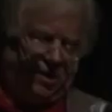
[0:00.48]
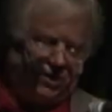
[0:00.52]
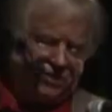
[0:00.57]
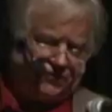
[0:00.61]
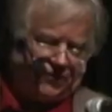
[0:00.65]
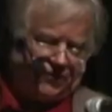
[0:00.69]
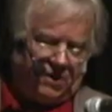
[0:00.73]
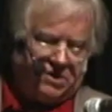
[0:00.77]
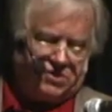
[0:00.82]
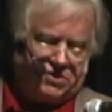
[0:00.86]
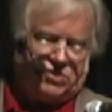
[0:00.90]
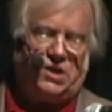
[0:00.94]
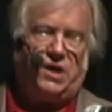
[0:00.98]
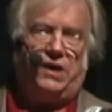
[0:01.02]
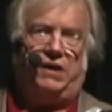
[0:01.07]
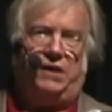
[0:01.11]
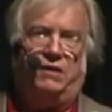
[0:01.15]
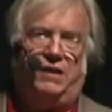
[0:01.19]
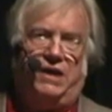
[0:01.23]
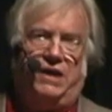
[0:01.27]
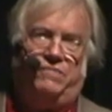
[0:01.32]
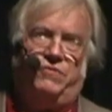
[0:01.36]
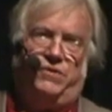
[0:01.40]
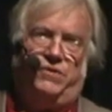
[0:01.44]
As far as 9
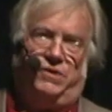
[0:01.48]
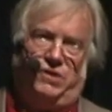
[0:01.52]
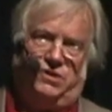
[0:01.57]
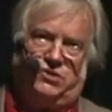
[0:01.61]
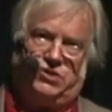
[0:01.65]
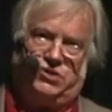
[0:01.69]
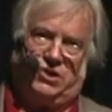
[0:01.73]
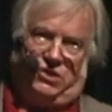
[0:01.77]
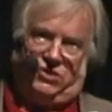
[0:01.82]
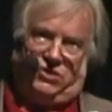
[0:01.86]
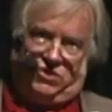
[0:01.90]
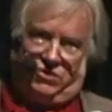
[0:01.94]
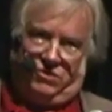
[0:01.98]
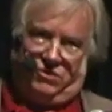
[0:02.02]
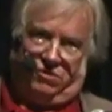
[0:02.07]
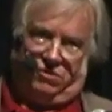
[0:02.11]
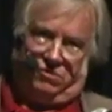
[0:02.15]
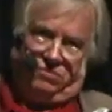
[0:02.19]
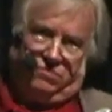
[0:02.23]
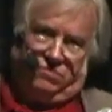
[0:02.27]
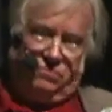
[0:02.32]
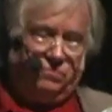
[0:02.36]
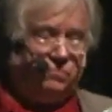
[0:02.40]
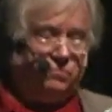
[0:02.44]
11 is
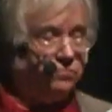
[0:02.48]
concerned,